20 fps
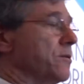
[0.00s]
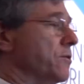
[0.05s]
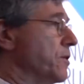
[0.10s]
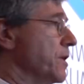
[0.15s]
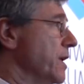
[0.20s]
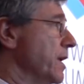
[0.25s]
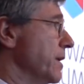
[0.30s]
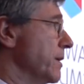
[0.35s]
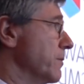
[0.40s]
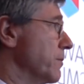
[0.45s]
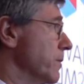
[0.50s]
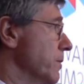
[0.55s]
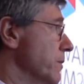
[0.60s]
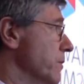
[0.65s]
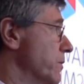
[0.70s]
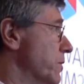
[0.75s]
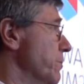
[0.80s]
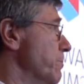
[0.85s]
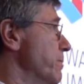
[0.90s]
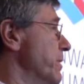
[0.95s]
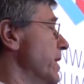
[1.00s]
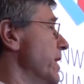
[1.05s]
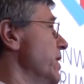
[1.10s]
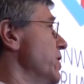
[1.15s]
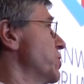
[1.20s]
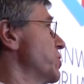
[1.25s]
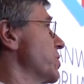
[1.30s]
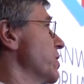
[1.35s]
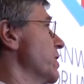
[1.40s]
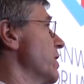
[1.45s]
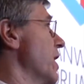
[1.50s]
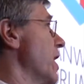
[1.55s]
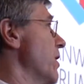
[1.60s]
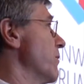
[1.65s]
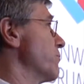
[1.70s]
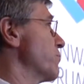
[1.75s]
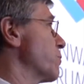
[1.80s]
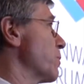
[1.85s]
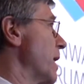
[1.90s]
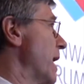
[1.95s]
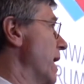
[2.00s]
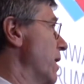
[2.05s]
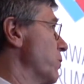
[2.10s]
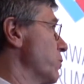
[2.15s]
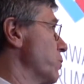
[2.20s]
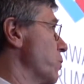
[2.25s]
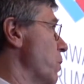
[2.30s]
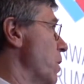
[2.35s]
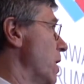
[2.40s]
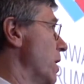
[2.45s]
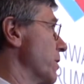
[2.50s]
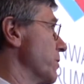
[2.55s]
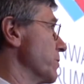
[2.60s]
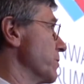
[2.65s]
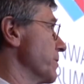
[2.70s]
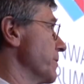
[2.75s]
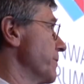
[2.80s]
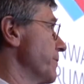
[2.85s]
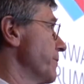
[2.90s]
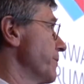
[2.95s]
the depletion of groundwater.